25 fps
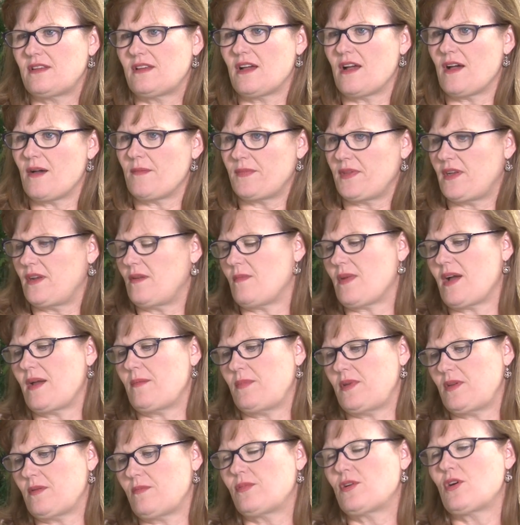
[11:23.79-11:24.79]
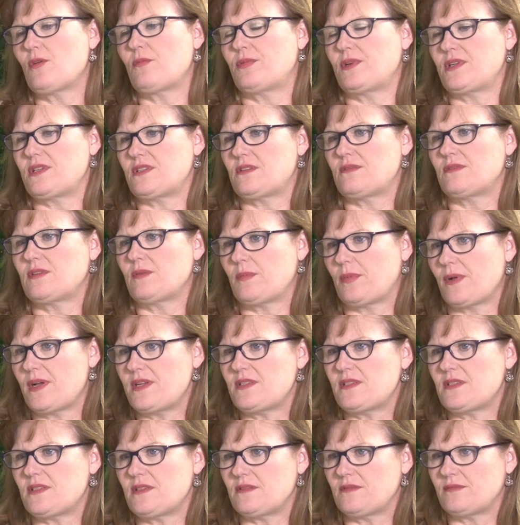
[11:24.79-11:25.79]
um, then it might be appropriate to
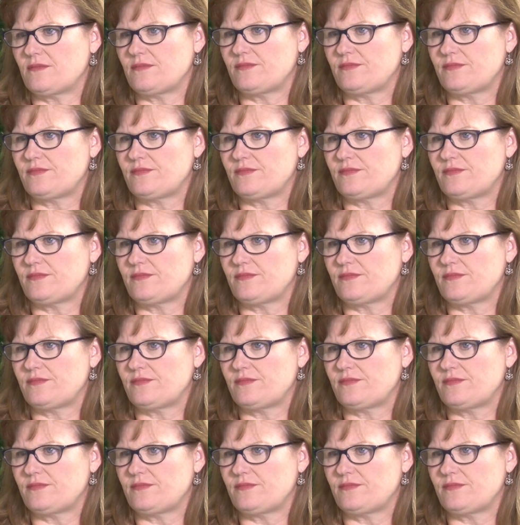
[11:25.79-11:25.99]
replace it.